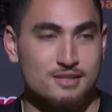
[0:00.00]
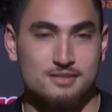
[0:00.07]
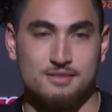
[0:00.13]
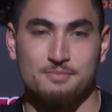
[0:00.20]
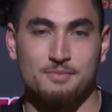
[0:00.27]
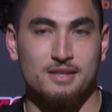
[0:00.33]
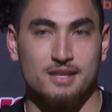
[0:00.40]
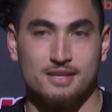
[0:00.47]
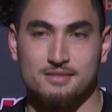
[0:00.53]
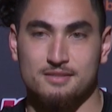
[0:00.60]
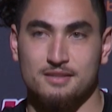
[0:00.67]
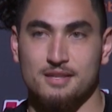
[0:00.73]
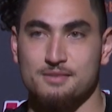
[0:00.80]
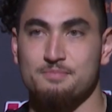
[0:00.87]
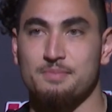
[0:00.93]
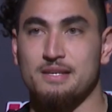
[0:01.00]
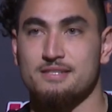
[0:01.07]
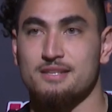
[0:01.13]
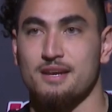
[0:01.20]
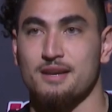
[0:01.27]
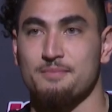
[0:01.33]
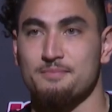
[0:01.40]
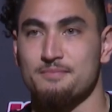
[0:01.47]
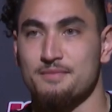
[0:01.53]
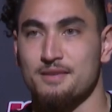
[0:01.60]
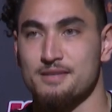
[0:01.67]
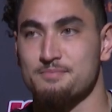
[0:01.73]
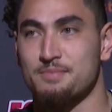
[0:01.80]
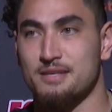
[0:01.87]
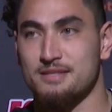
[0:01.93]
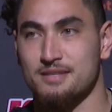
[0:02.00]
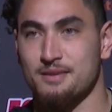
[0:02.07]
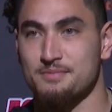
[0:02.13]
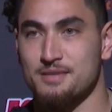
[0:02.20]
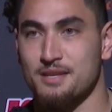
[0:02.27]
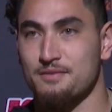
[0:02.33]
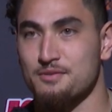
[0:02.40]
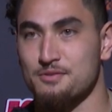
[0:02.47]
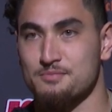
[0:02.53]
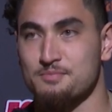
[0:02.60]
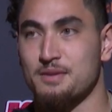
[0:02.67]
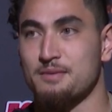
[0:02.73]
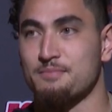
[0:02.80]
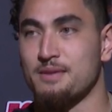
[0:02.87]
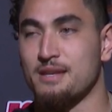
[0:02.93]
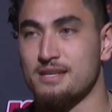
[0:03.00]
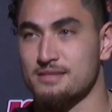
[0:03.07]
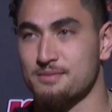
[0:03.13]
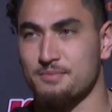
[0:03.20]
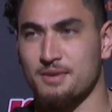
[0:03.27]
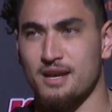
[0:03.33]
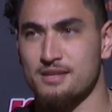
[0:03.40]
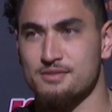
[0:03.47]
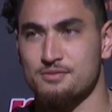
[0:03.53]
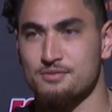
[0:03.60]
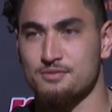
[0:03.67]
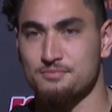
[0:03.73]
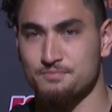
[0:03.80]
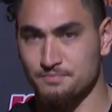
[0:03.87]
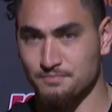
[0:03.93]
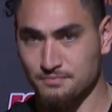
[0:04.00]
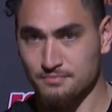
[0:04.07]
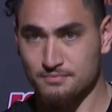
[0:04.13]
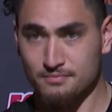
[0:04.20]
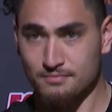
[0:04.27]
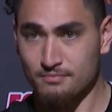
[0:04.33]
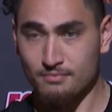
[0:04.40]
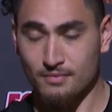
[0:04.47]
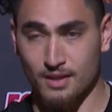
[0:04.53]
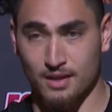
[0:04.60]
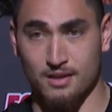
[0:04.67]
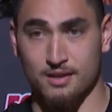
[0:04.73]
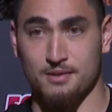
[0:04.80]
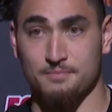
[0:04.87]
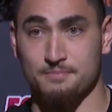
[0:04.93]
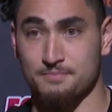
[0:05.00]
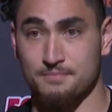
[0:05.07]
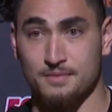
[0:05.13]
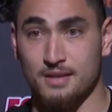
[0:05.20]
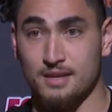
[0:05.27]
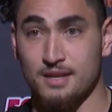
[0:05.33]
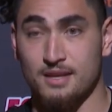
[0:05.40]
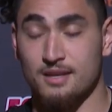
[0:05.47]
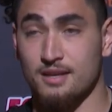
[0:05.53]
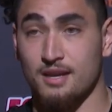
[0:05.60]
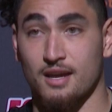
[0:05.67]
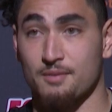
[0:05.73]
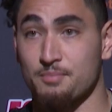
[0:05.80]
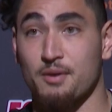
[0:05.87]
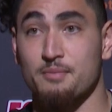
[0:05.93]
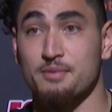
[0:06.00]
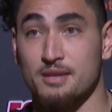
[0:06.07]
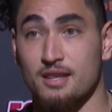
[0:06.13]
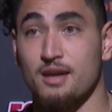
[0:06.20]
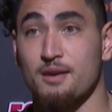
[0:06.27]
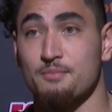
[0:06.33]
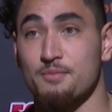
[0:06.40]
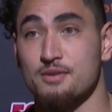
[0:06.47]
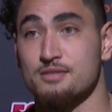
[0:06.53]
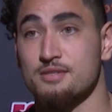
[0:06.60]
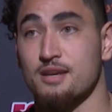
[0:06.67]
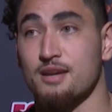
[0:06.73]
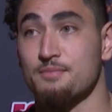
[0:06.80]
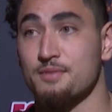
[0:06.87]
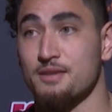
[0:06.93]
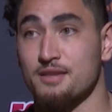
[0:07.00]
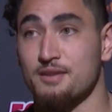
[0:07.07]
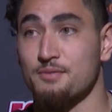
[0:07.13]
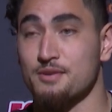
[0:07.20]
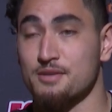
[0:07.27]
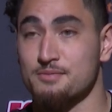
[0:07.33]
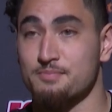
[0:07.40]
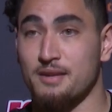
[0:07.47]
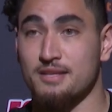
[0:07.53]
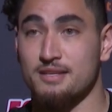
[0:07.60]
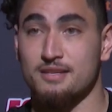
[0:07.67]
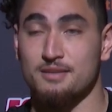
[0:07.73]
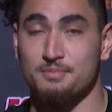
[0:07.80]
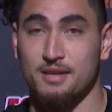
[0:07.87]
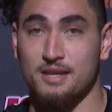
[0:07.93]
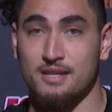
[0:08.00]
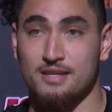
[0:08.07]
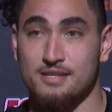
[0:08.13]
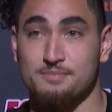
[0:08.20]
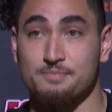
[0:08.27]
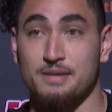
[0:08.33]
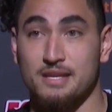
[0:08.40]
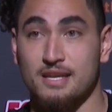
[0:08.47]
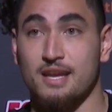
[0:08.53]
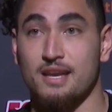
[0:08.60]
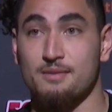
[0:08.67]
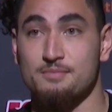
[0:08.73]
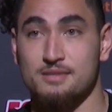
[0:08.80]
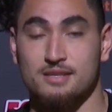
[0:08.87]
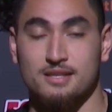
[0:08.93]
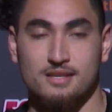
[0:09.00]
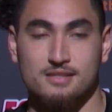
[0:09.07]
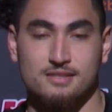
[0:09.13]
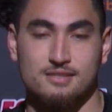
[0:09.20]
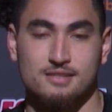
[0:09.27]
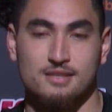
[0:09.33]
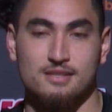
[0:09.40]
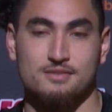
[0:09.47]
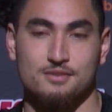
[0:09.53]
To me, that's big time. That's big time to have those big minutes. Some guys who got probably a lot more time than they were expecting to play in these big games in the SEC.